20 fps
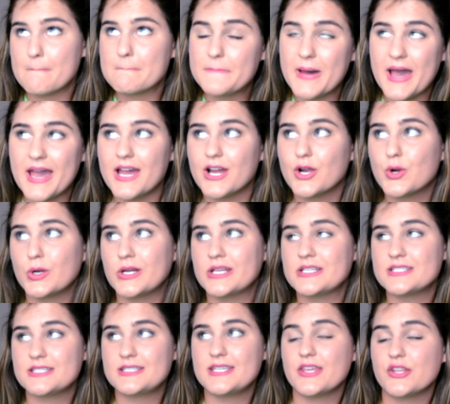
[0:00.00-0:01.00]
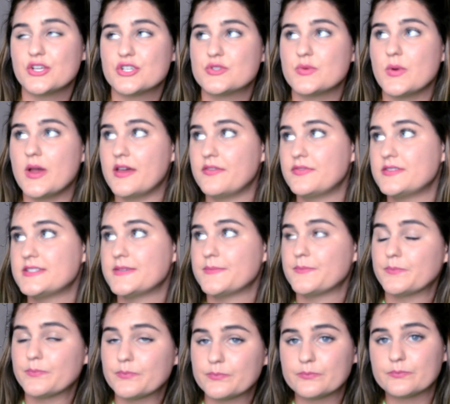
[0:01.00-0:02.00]
But according to Taylor Swift,
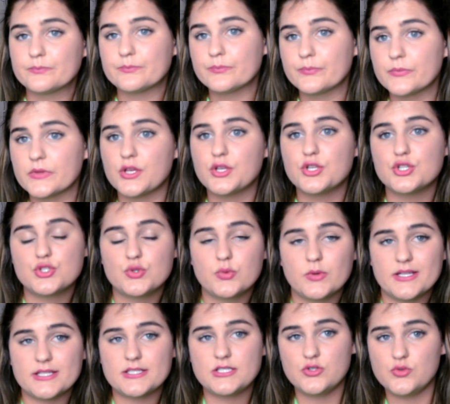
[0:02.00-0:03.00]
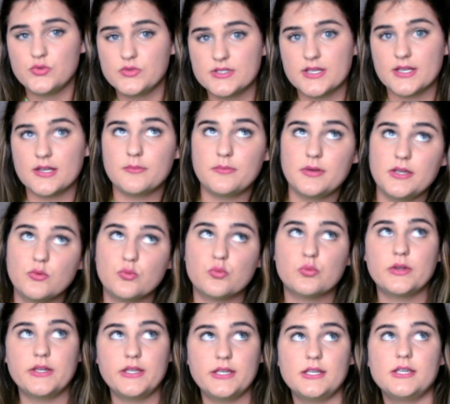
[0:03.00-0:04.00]
22 is going to be
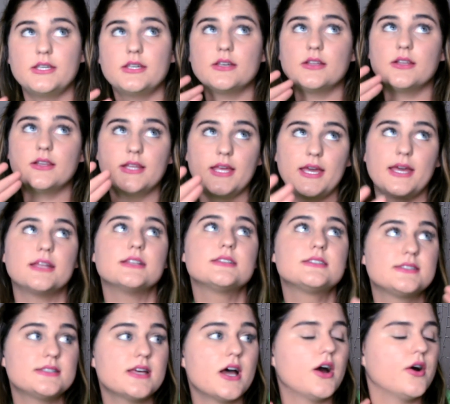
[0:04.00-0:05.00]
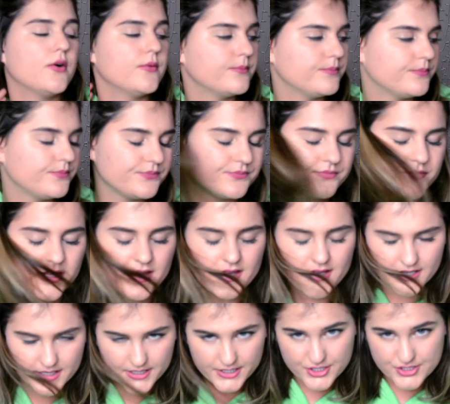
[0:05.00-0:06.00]
real lit. So
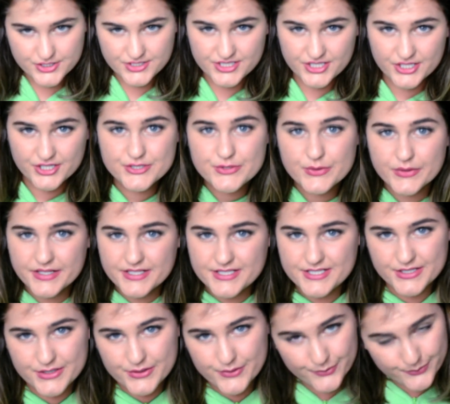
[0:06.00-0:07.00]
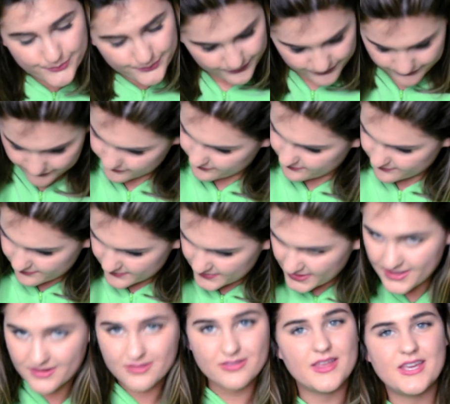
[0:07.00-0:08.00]
here's to your 22
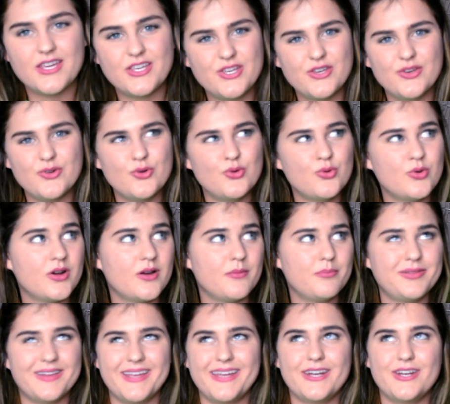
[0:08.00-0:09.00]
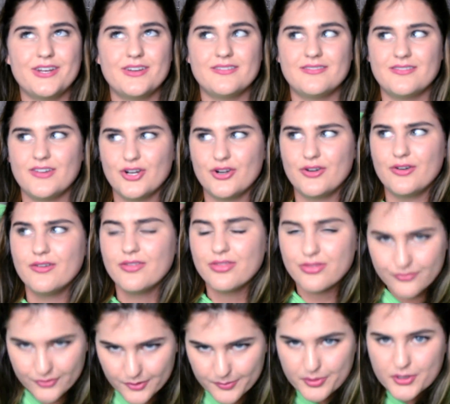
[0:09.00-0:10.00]
thank you planet Earth
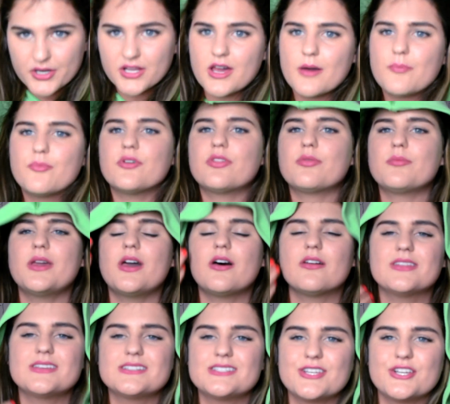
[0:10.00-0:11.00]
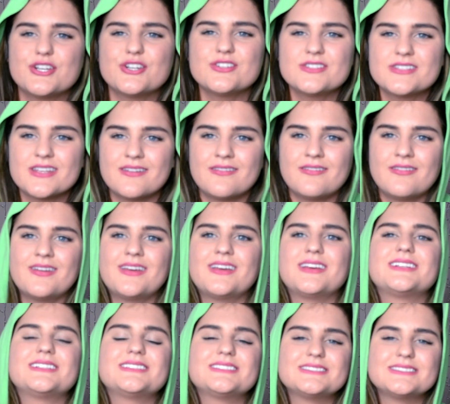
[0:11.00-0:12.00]
for putting up with me all these years and
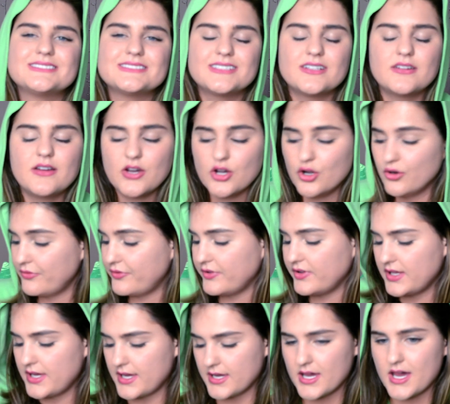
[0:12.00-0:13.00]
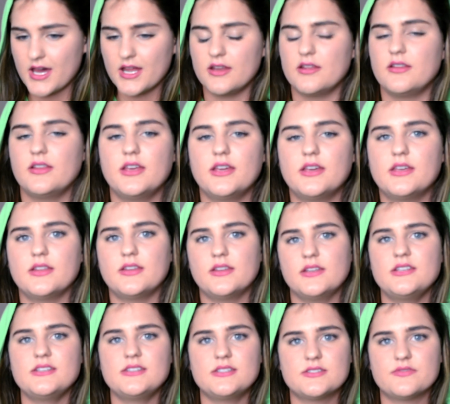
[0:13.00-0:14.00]
hopefully I got like at
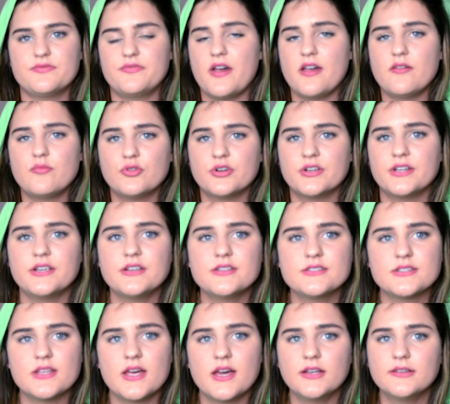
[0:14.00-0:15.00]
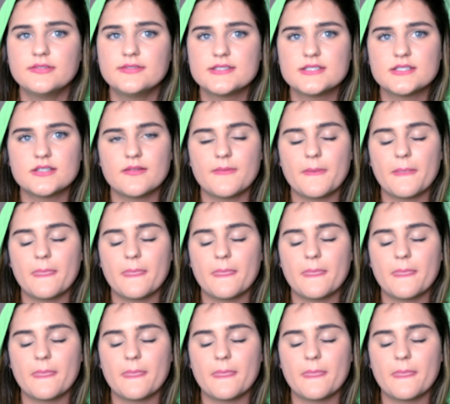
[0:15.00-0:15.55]
least five more years left.